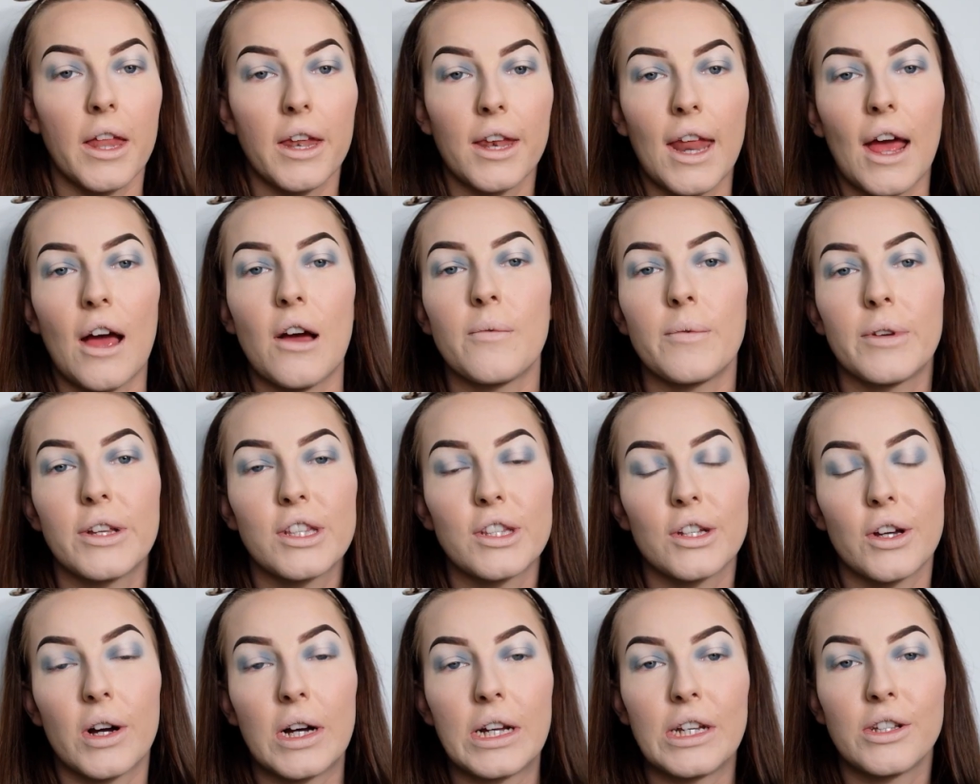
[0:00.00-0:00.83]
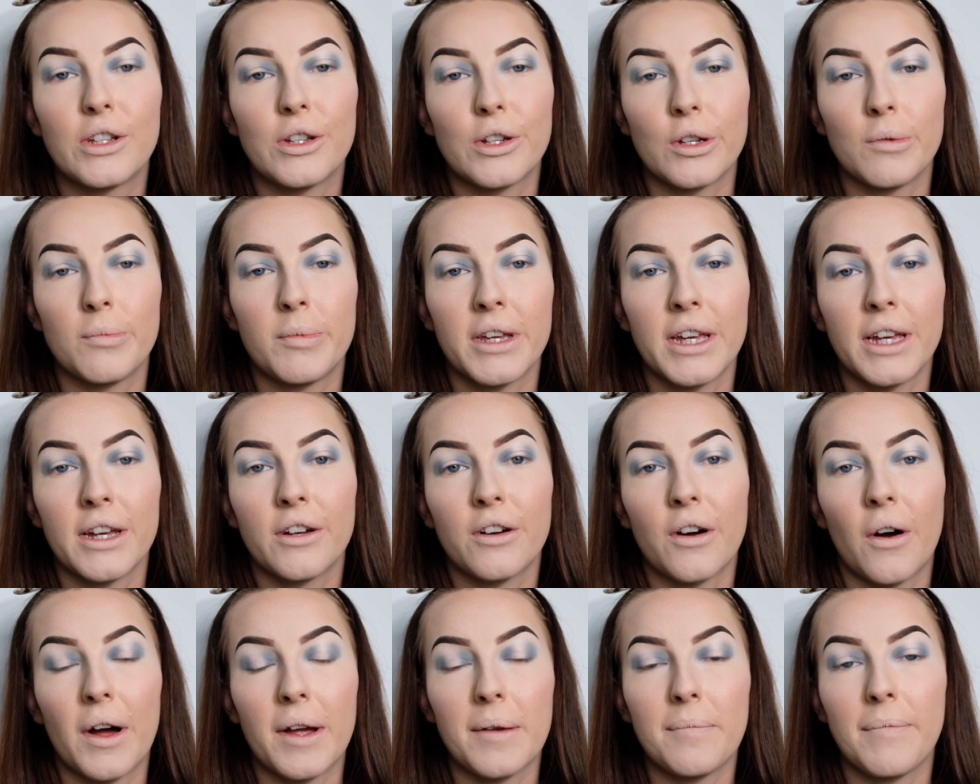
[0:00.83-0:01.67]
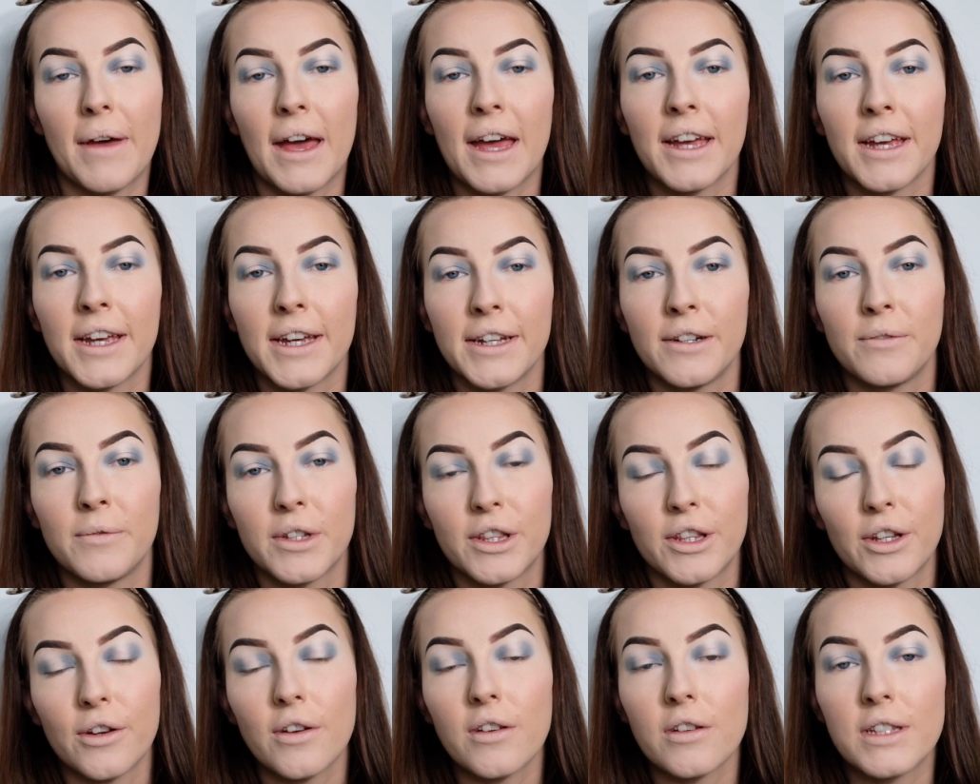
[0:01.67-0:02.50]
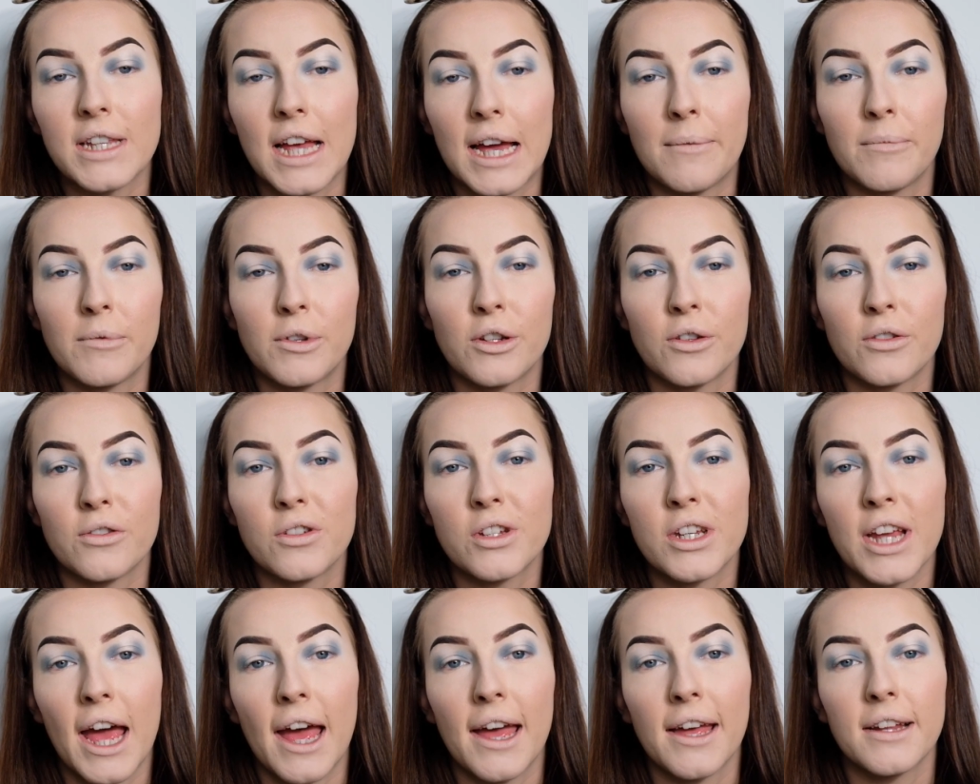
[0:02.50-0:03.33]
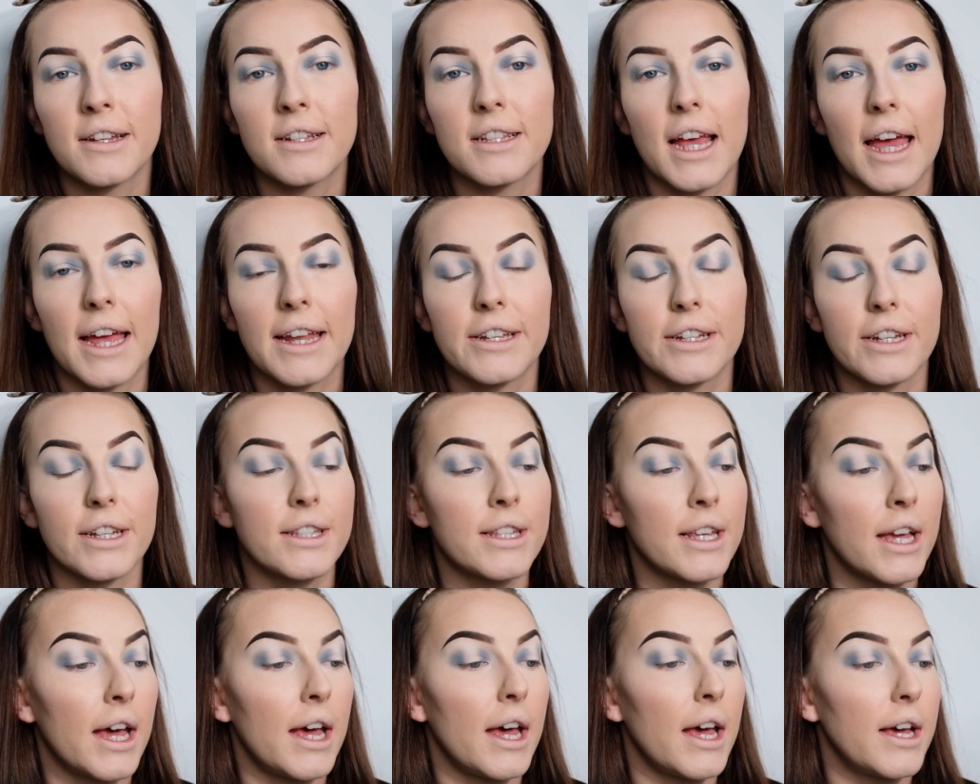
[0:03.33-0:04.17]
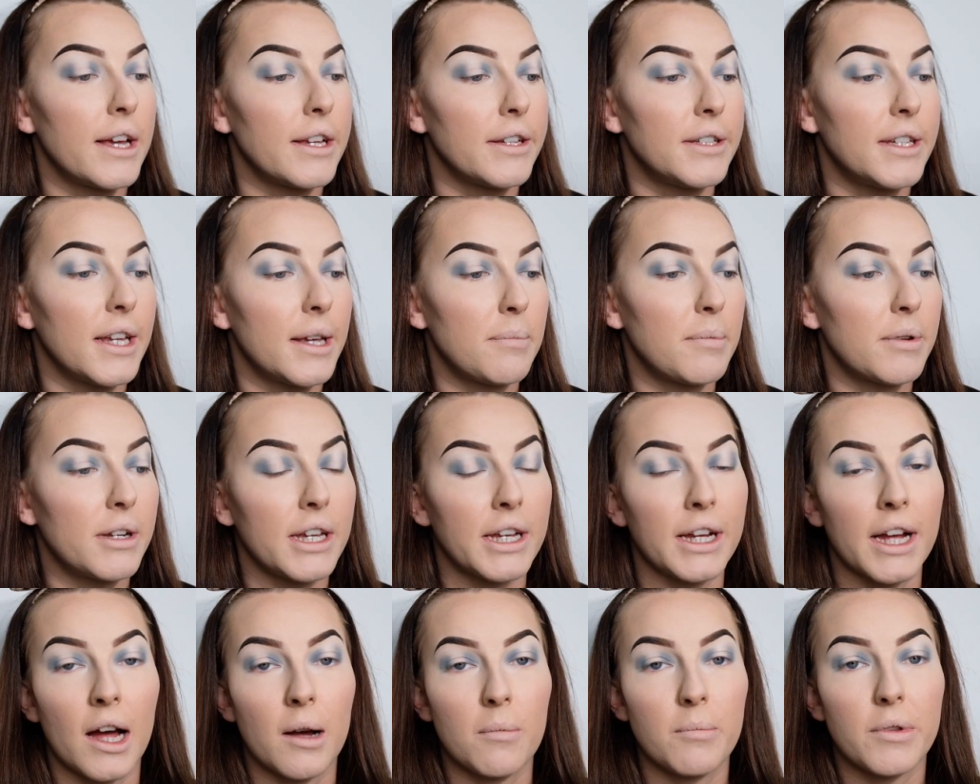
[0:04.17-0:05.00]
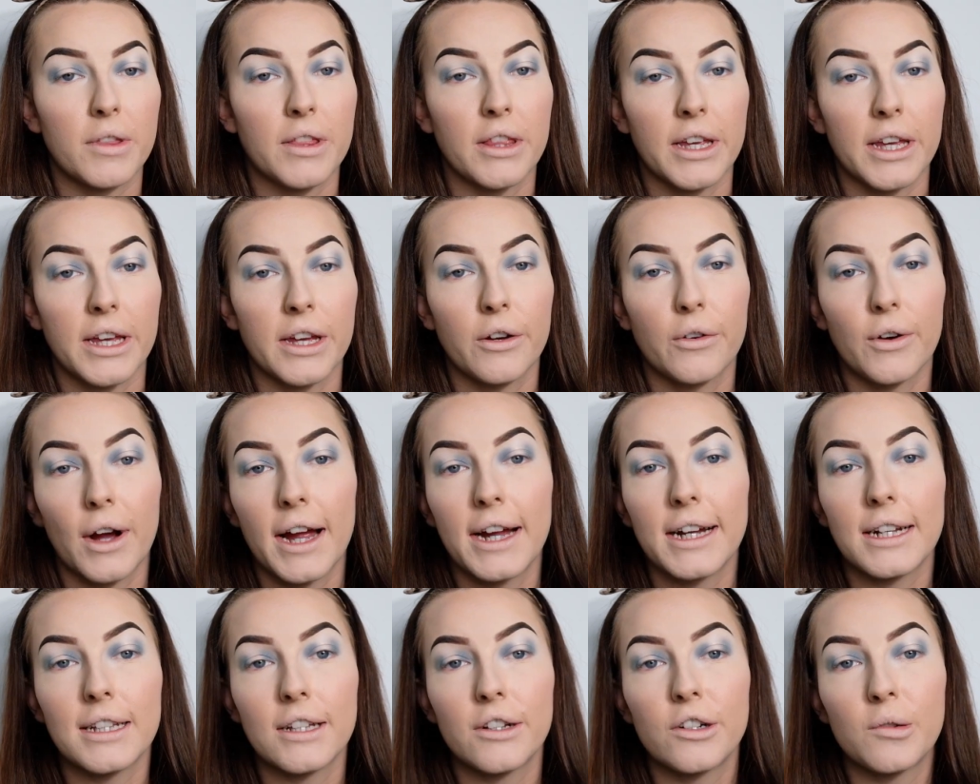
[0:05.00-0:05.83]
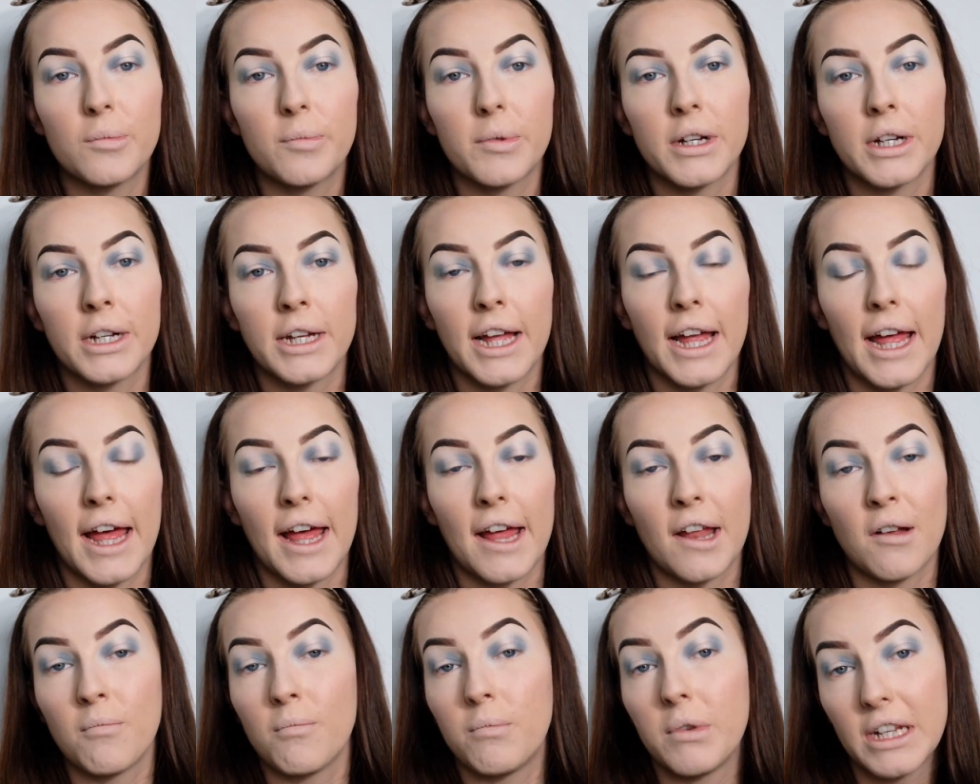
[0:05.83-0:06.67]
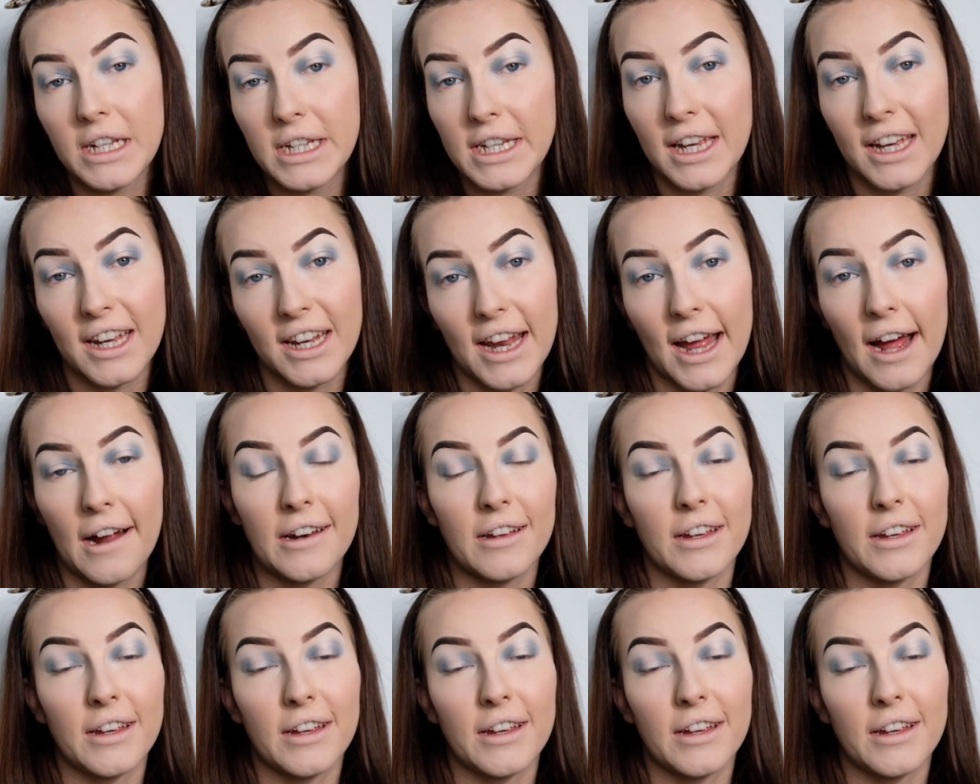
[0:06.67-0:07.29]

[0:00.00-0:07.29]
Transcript: Now I'm just going to be going back in with those same two shades and just deepening up the grey a little bit and blending it out